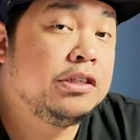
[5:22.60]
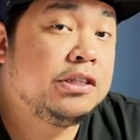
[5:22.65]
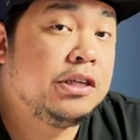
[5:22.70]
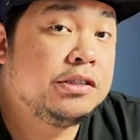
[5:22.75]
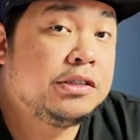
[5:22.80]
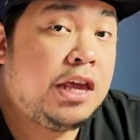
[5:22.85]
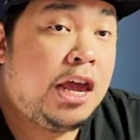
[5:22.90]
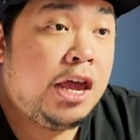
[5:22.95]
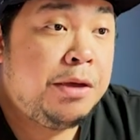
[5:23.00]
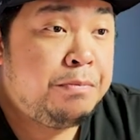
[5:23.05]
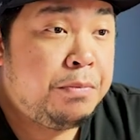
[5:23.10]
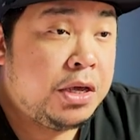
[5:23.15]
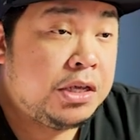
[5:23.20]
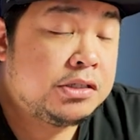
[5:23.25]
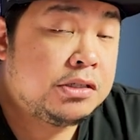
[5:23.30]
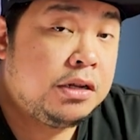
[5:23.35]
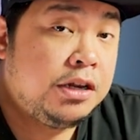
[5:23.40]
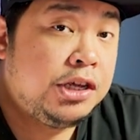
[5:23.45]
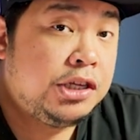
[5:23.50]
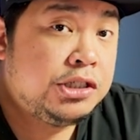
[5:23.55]
This is
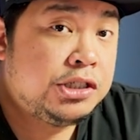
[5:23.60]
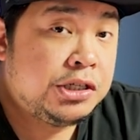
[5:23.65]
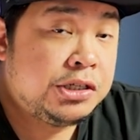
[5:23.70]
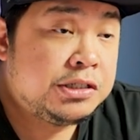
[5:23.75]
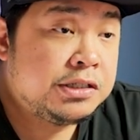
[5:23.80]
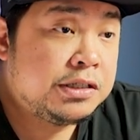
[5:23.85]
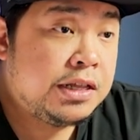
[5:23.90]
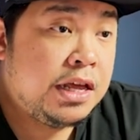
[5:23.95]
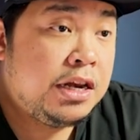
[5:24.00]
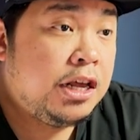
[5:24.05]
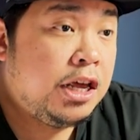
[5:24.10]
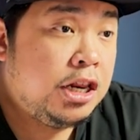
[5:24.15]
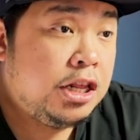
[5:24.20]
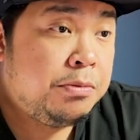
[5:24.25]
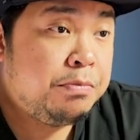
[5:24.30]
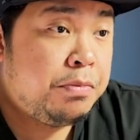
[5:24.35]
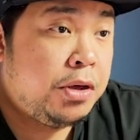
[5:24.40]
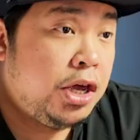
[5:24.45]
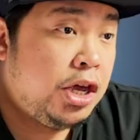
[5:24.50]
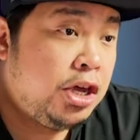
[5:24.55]
Apex Legends
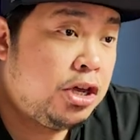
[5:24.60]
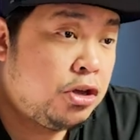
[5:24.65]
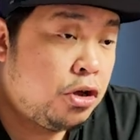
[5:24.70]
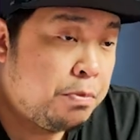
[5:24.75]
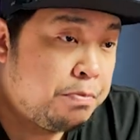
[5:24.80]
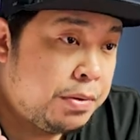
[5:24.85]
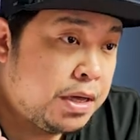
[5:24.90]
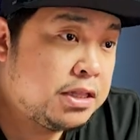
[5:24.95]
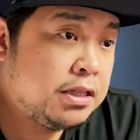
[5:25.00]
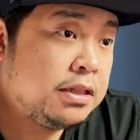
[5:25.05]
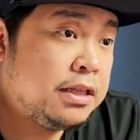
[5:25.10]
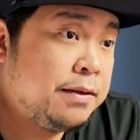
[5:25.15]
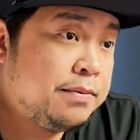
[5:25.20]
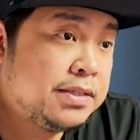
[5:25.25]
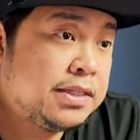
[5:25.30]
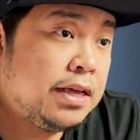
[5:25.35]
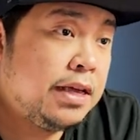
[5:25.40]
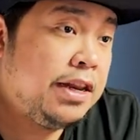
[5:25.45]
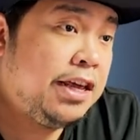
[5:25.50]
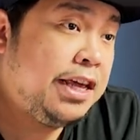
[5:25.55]
1080p competitive
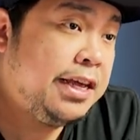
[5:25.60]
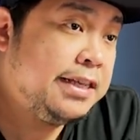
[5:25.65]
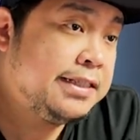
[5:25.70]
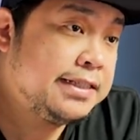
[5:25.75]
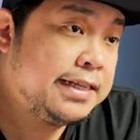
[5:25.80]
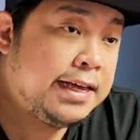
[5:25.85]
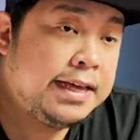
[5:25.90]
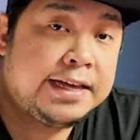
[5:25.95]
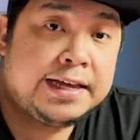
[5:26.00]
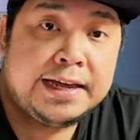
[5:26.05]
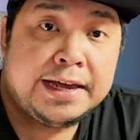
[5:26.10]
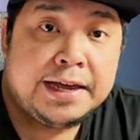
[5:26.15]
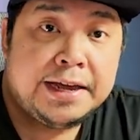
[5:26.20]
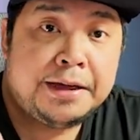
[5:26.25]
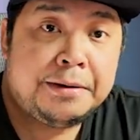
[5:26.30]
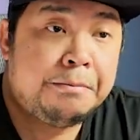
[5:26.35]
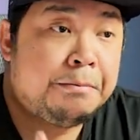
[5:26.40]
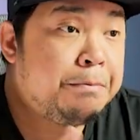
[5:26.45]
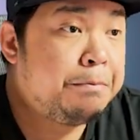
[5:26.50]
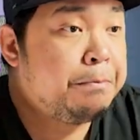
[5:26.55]
settings,
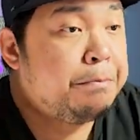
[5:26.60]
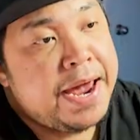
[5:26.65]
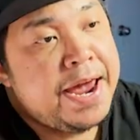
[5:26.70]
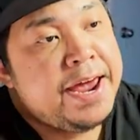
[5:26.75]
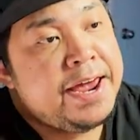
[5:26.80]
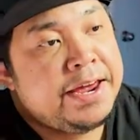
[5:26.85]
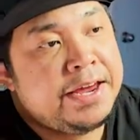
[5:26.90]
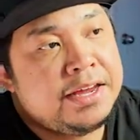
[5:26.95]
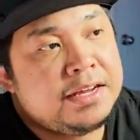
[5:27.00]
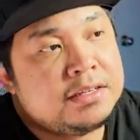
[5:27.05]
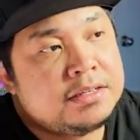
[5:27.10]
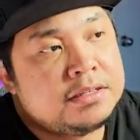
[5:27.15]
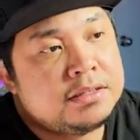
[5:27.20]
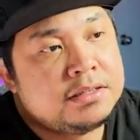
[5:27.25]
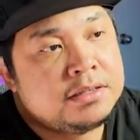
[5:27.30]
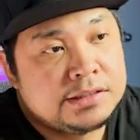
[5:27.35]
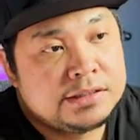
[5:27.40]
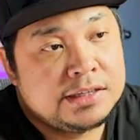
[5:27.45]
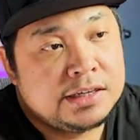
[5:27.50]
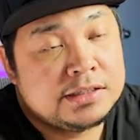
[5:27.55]
and bang!
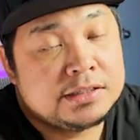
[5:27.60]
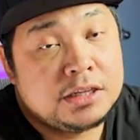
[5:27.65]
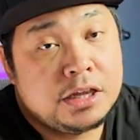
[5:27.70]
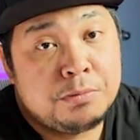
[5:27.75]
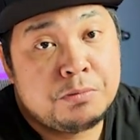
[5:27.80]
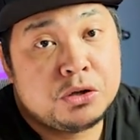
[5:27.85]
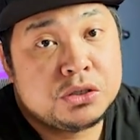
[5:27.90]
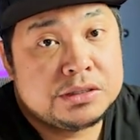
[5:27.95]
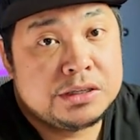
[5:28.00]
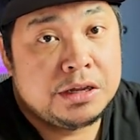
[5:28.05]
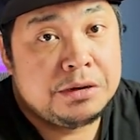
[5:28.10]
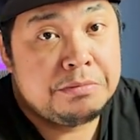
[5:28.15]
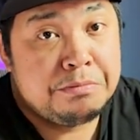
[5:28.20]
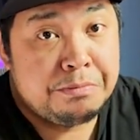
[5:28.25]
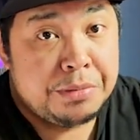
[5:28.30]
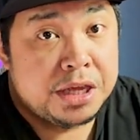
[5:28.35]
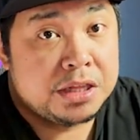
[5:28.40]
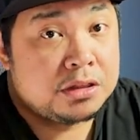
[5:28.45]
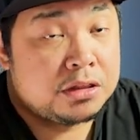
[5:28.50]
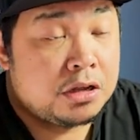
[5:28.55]
60%
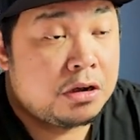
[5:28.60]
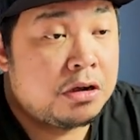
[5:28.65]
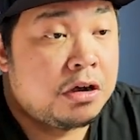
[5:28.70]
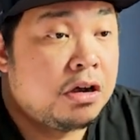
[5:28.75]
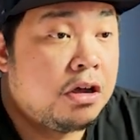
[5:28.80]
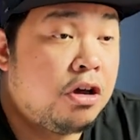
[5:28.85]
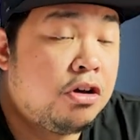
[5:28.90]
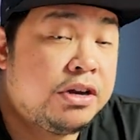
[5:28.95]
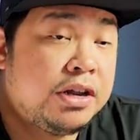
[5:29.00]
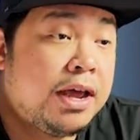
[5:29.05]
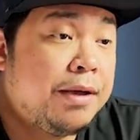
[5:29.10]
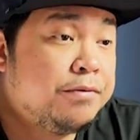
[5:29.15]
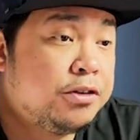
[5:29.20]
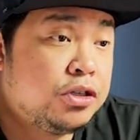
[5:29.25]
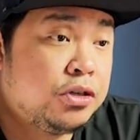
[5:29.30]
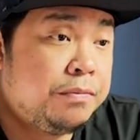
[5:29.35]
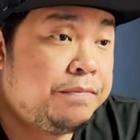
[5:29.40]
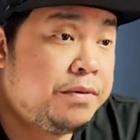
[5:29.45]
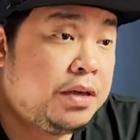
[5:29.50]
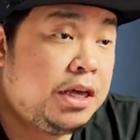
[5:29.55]
better on the
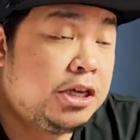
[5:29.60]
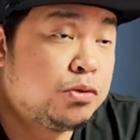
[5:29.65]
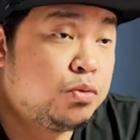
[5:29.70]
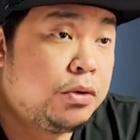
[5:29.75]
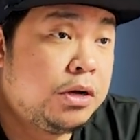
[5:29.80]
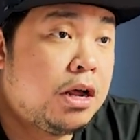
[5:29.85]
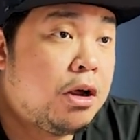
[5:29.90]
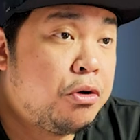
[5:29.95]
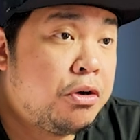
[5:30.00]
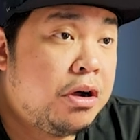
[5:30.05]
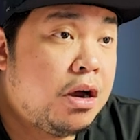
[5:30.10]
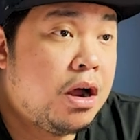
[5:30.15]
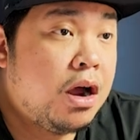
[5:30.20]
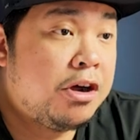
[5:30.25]
FSR 4 with our